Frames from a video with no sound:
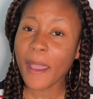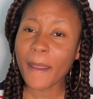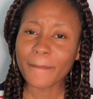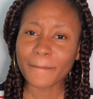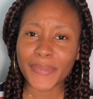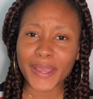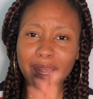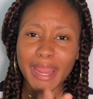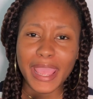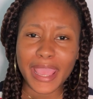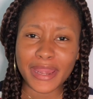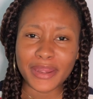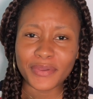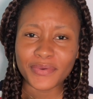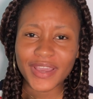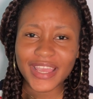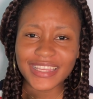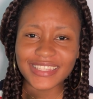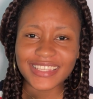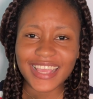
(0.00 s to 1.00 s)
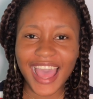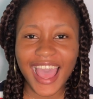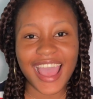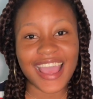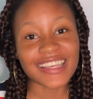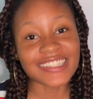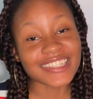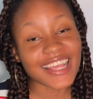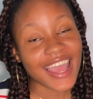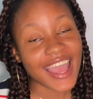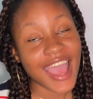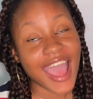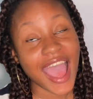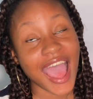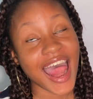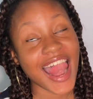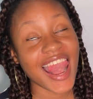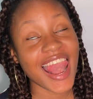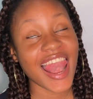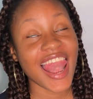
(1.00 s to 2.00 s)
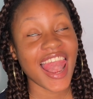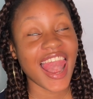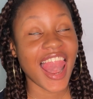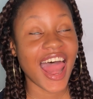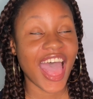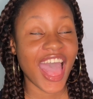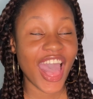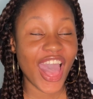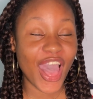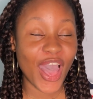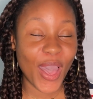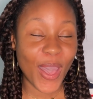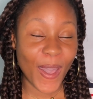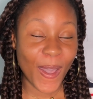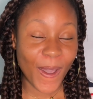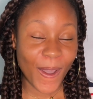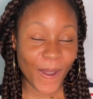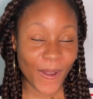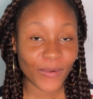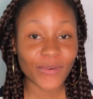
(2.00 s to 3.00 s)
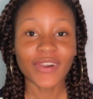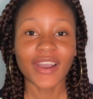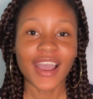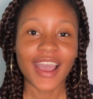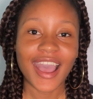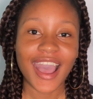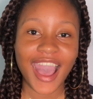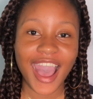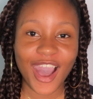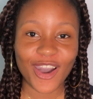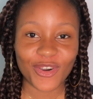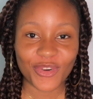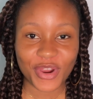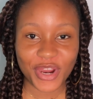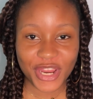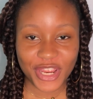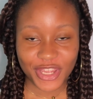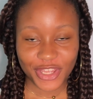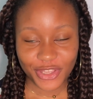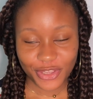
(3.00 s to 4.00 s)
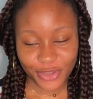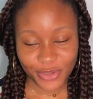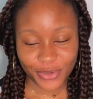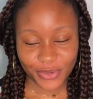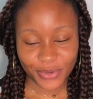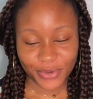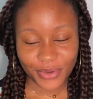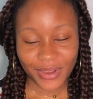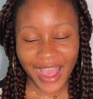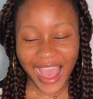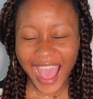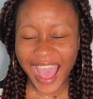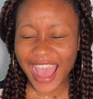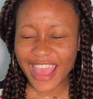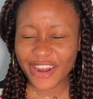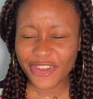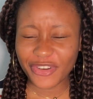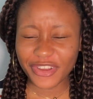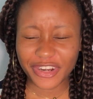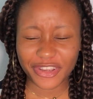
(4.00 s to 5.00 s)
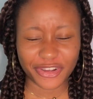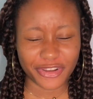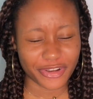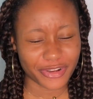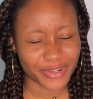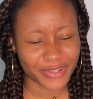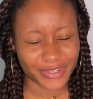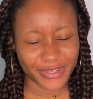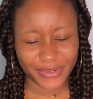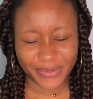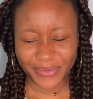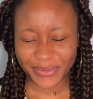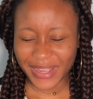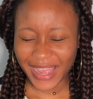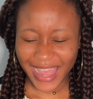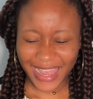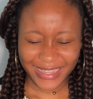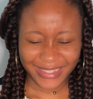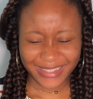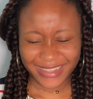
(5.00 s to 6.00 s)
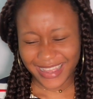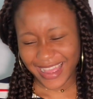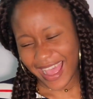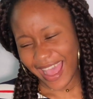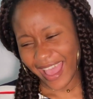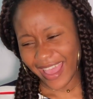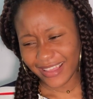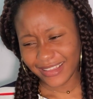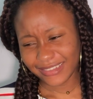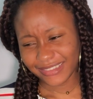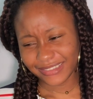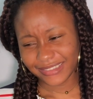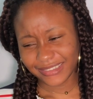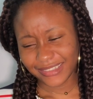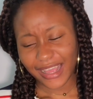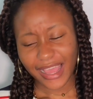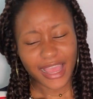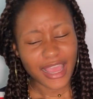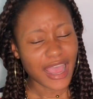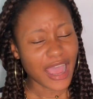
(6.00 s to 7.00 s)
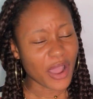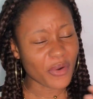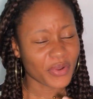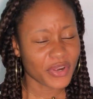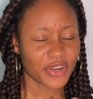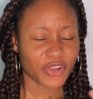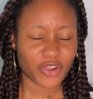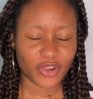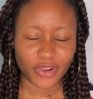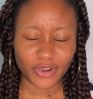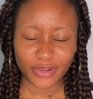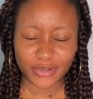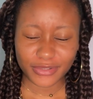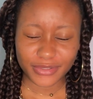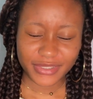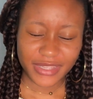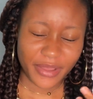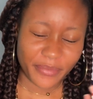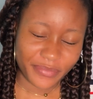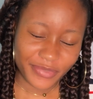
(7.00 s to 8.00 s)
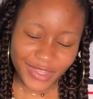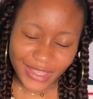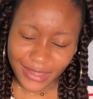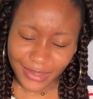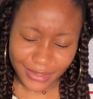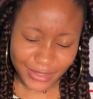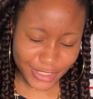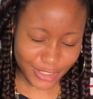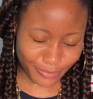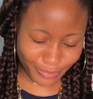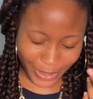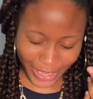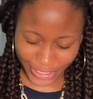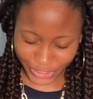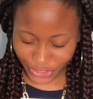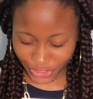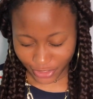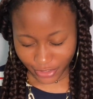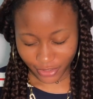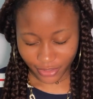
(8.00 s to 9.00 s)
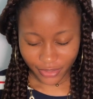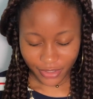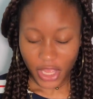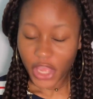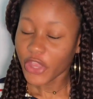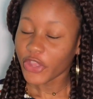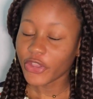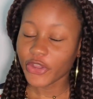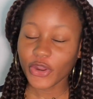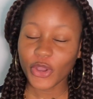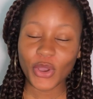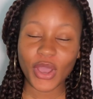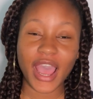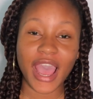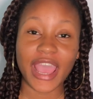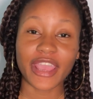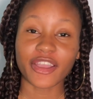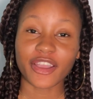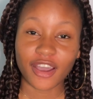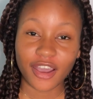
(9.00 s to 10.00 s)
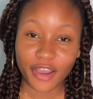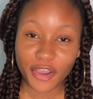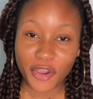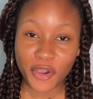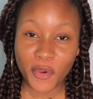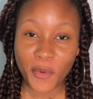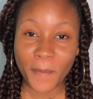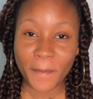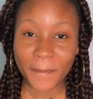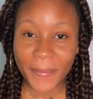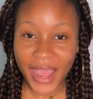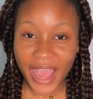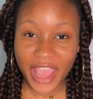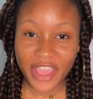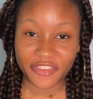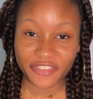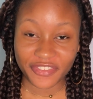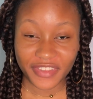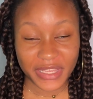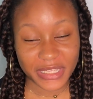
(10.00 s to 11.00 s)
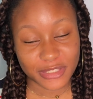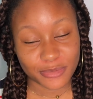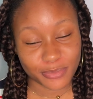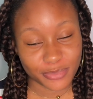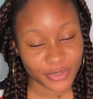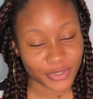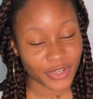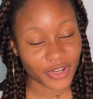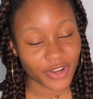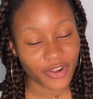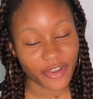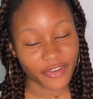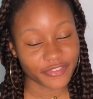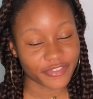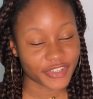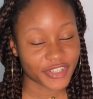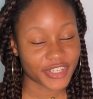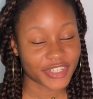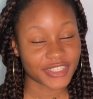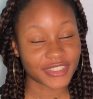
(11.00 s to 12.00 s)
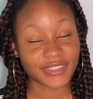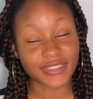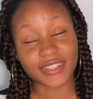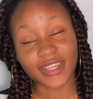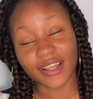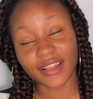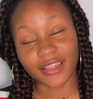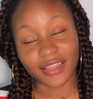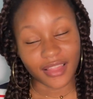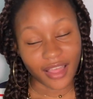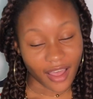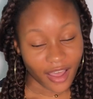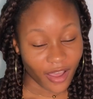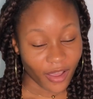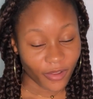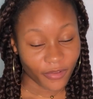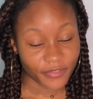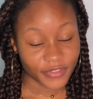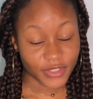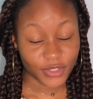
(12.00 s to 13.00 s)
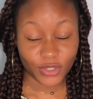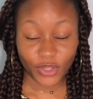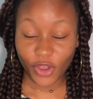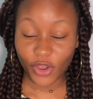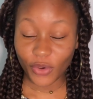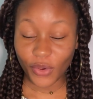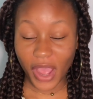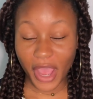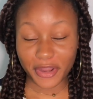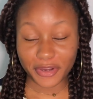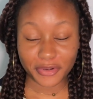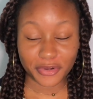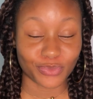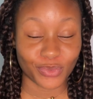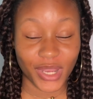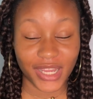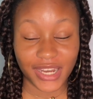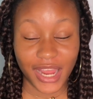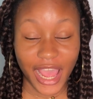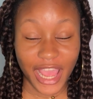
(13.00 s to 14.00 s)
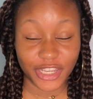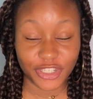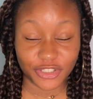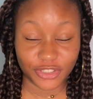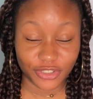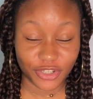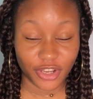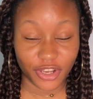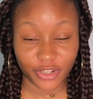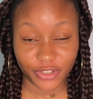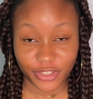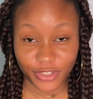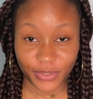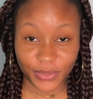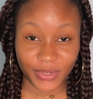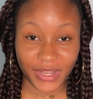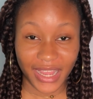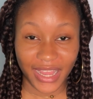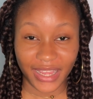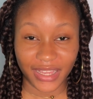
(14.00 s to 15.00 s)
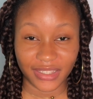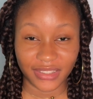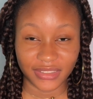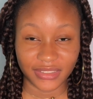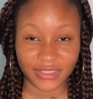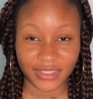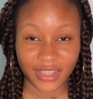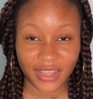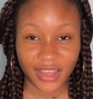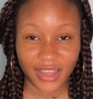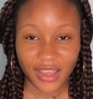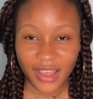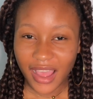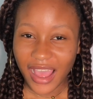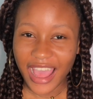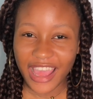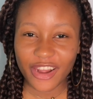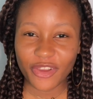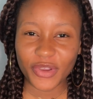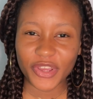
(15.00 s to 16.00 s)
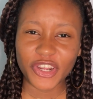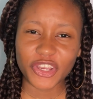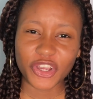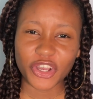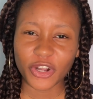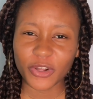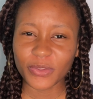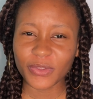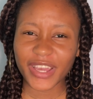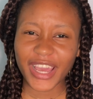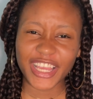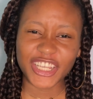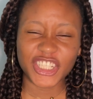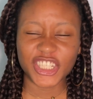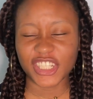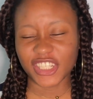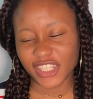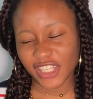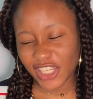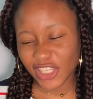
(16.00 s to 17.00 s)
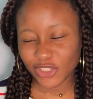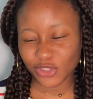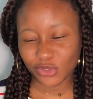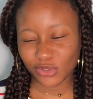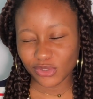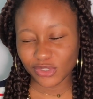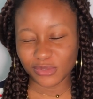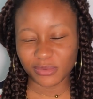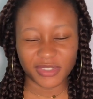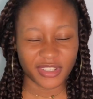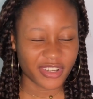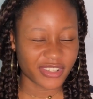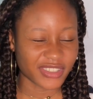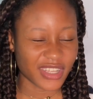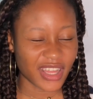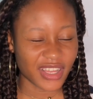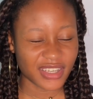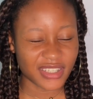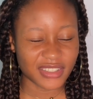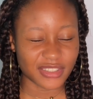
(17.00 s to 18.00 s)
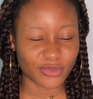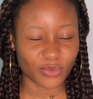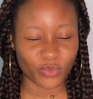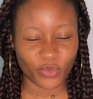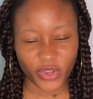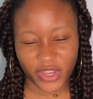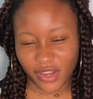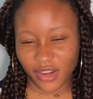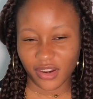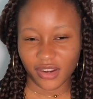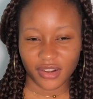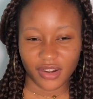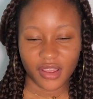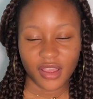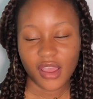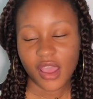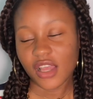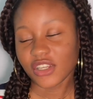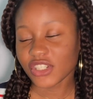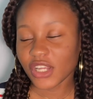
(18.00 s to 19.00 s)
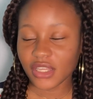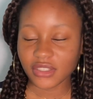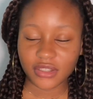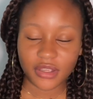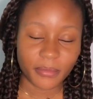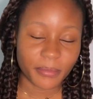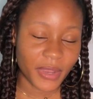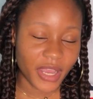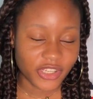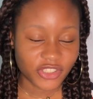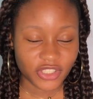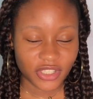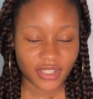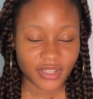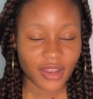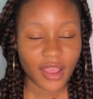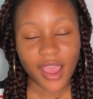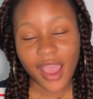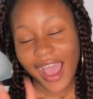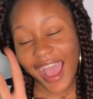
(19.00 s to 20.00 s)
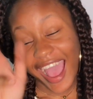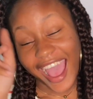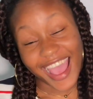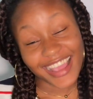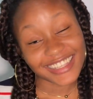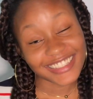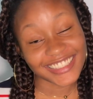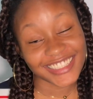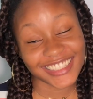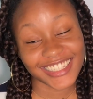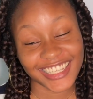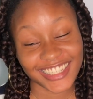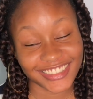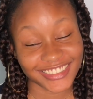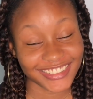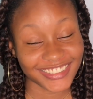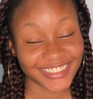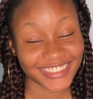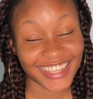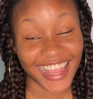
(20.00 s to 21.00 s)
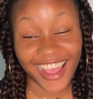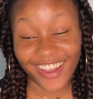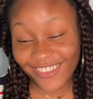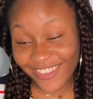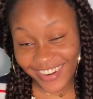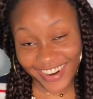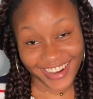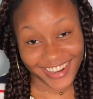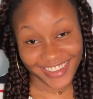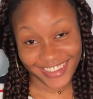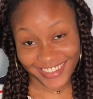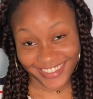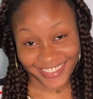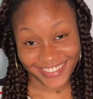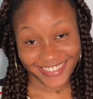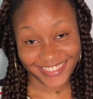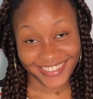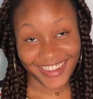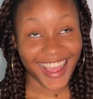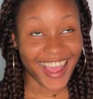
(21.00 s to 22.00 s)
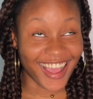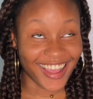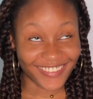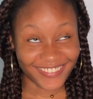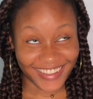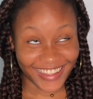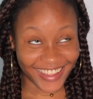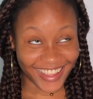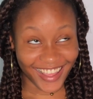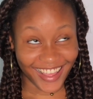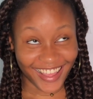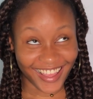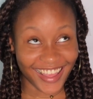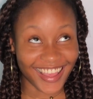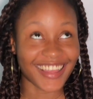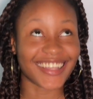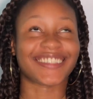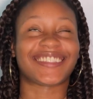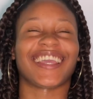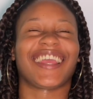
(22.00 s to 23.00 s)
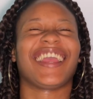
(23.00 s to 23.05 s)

But anyways guys, hello, how are you? I don't want to call you guys I want to call you something special. You know, I call my Facebook lovers love, so I don't know what I should call you guys. I don't want to call you guys chiquitos because that is weird. Just imagine, hi chiquitos, how are you? Oh my god.